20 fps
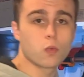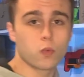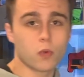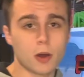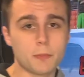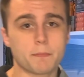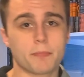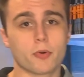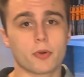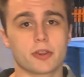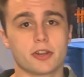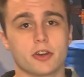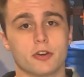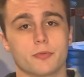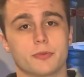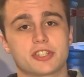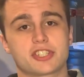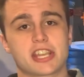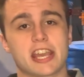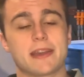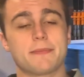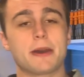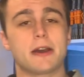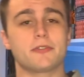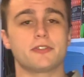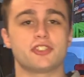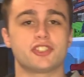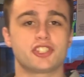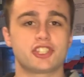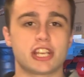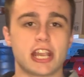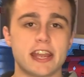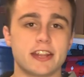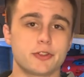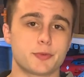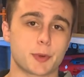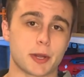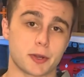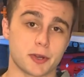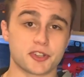1.0, which came out in
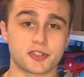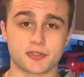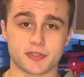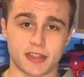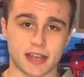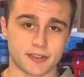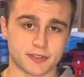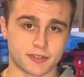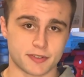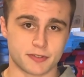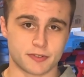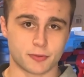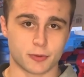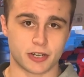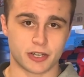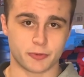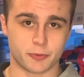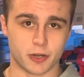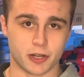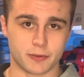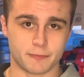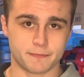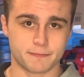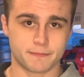January 2021.